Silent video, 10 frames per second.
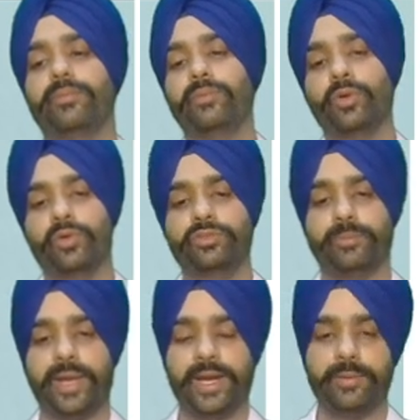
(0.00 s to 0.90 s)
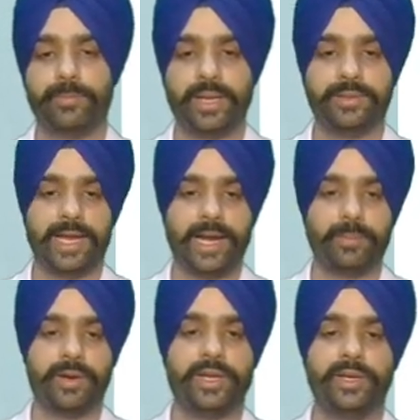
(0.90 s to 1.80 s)
goods made by
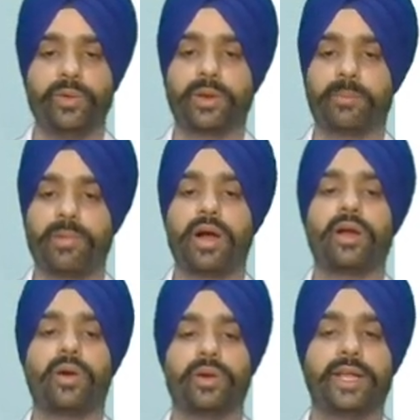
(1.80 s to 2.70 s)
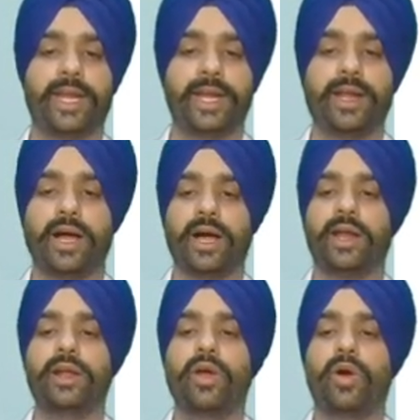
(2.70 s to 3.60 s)
that particular mark or grade
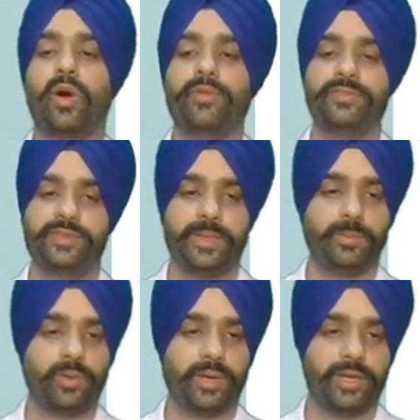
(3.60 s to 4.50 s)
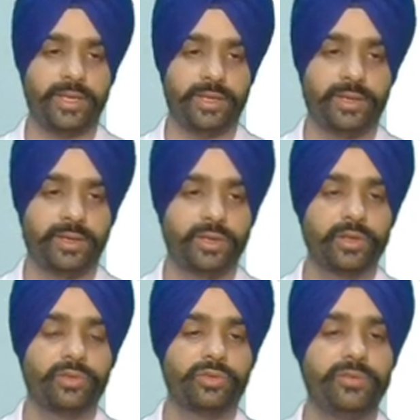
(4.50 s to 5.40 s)
are of same quality.
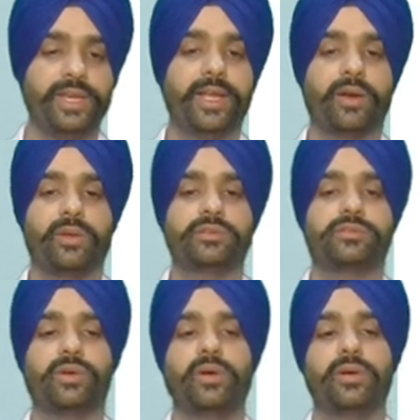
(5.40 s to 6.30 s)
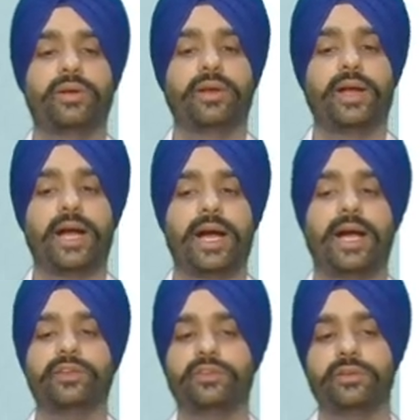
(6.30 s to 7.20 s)
So we can also
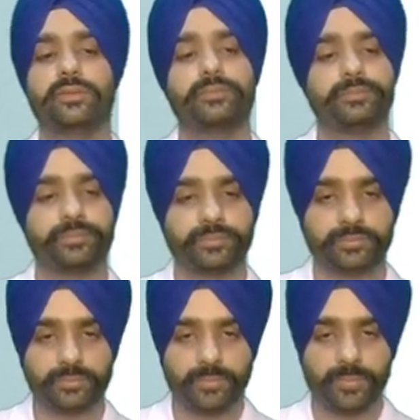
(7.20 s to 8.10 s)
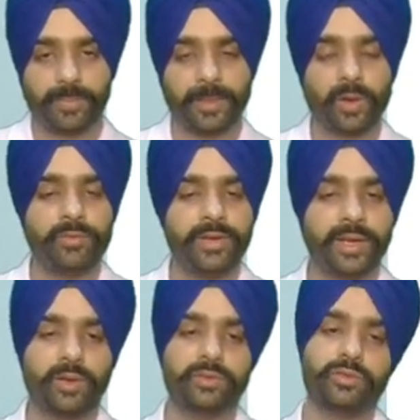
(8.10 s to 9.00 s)
ask, or we
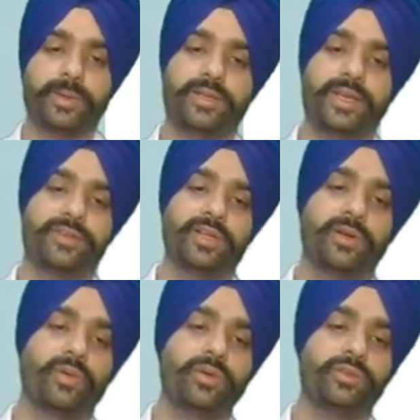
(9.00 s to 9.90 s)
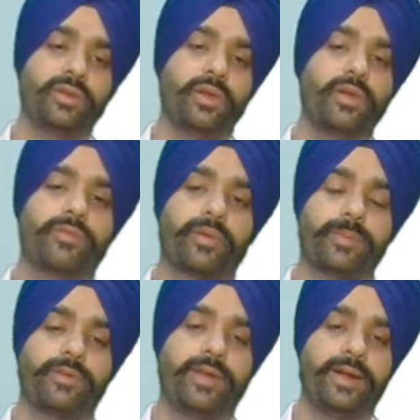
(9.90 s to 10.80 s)
can also purchase the goods from
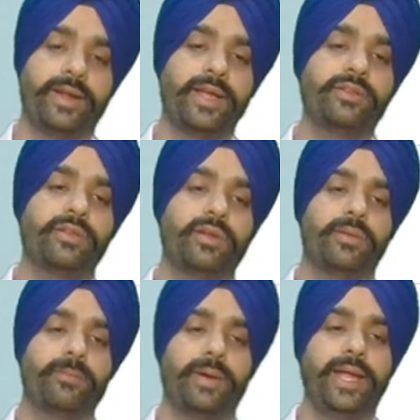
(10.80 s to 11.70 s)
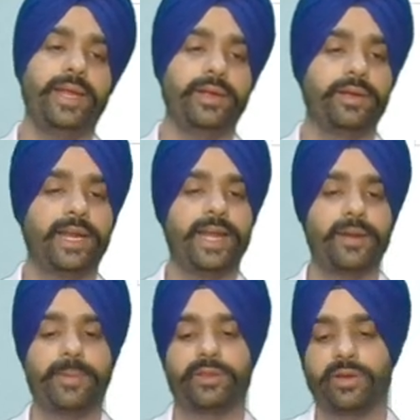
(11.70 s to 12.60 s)
the vendors by
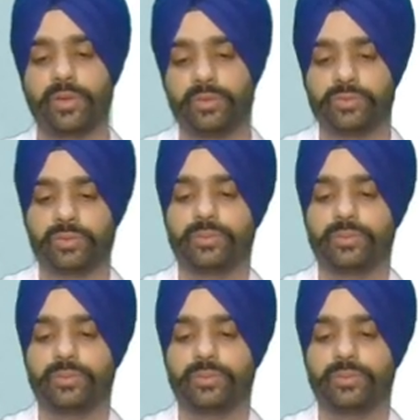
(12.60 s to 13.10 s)
grade method also.